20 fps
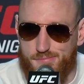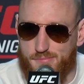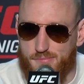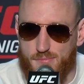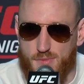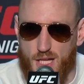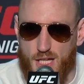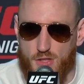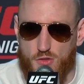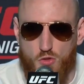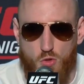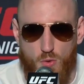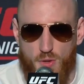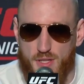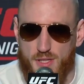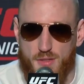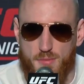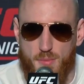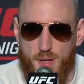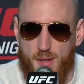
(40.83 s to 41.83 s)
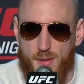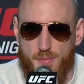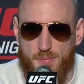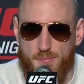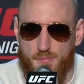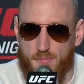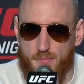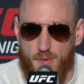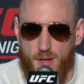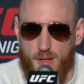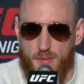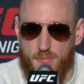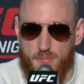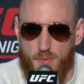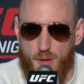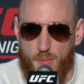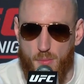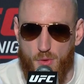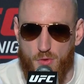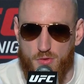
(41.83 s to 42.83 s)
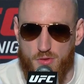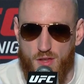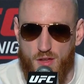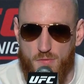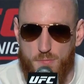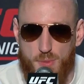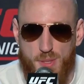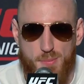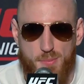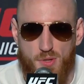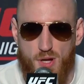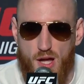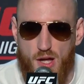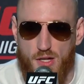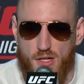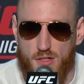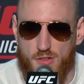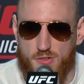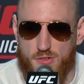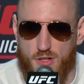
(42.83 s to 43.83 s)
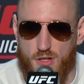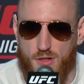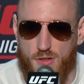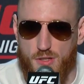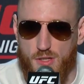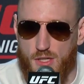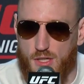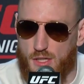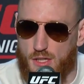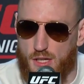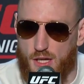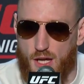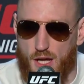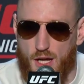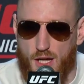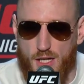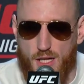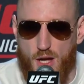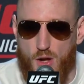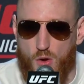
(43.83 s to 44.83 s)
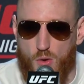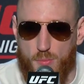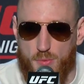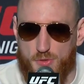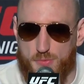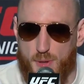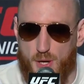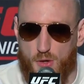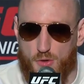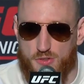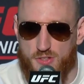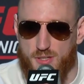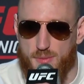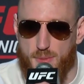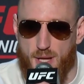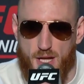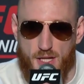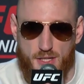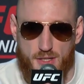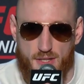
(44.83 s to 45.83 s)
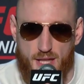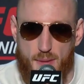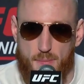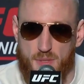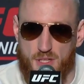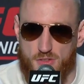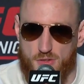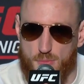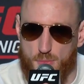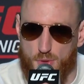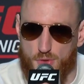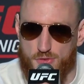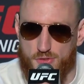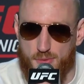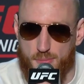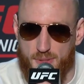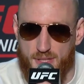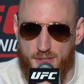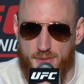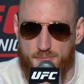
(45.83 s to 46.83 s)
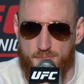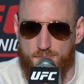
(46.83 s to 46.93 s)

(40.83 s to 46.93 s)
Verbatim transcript: like 20 of my most loved people out here. So I got almost my whole team out here. That means the most to me.